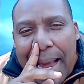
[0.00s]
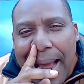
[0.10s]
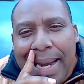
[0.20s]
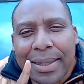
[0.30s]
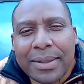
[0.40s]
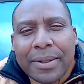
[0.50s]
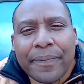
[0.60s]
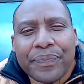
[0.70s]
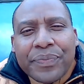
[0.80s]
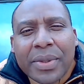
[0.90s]
and
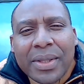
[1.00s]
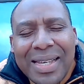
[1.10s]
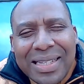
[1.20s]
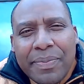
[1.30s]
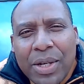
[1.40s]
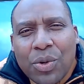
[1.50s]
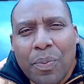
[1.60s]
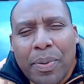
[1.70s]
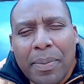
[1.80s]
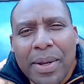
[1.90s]
this medical
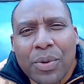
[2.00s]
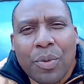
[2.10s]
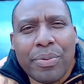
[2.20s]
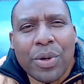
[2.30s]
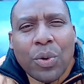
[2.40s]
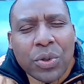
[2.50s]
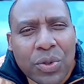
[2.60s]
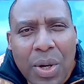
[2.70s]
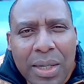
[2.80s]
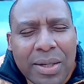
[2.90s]
problem could be
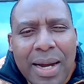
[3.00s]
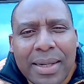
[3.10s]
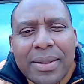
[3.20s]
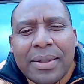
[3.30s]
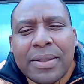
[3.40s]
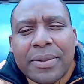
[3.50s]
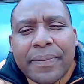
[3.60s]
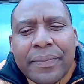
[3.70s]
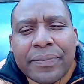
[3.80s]
osteoarthritis.